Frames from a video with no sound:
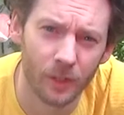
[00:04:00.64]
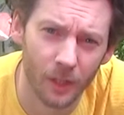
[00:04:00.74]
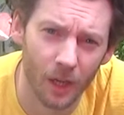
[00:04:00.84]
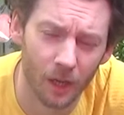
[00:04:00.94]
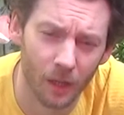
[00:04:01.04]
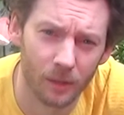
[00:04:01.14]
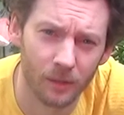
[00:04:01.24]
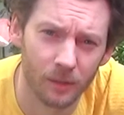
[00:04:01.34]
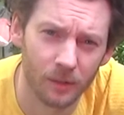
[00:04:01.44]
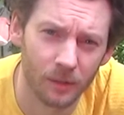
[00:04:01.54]
and colour,
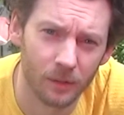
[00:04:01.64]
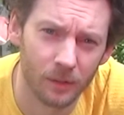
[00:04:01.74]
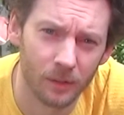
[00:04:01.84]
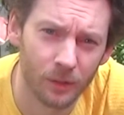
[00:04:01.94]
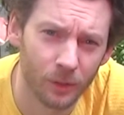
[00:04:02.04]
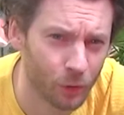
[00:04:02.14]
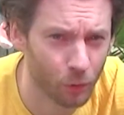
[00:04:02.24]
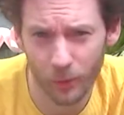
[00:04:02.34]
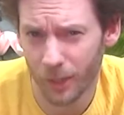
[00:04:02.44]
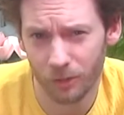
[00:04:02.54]

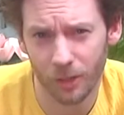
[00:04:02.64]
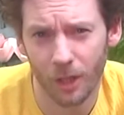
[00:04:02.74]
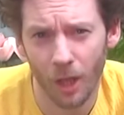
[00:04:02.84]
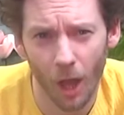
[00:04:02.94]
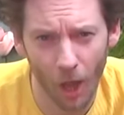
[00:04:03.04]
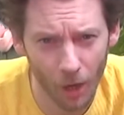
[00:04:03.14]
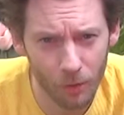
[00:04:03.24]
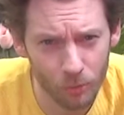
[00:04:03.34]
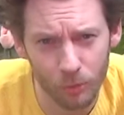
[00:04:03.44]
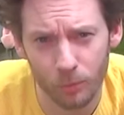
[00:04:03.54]
creating
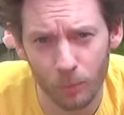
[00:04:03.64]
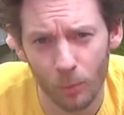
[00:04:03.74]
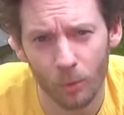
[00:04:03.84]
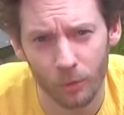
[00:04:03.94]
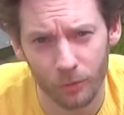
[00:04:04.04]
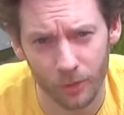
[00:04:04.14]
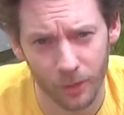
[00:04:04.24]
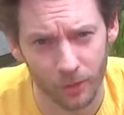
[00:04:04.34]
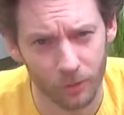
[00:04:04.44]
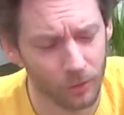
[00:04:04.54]
hundreds more
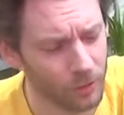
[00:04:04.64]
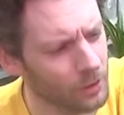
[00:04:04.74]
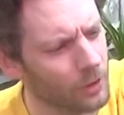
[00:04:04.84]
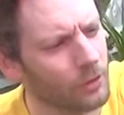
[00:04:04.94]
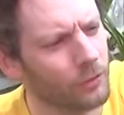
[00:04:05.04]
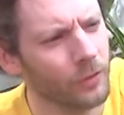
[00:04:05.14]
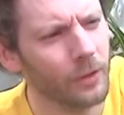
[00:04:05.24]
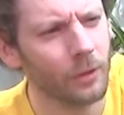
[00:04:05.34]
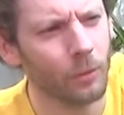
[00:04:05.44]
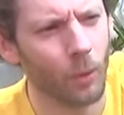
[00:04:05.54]
seeds to
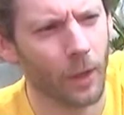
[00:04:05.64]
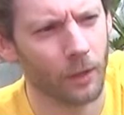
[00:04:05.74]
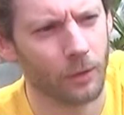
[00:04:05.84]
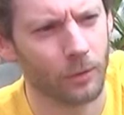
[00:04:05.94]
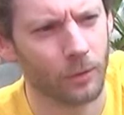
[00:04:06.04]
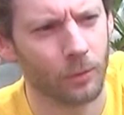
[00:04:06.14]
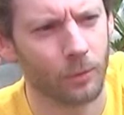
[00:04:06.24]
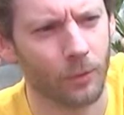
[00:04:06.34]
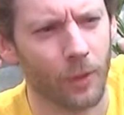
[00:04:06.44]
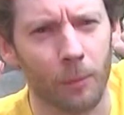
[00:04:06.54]
fill the world
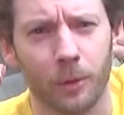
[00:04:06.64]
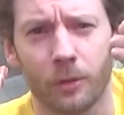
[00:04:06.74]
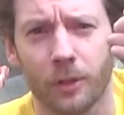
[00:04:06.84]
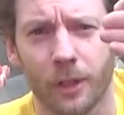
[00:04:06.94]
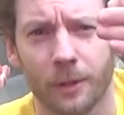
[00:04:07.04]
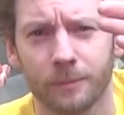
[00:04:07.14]
with their beauty.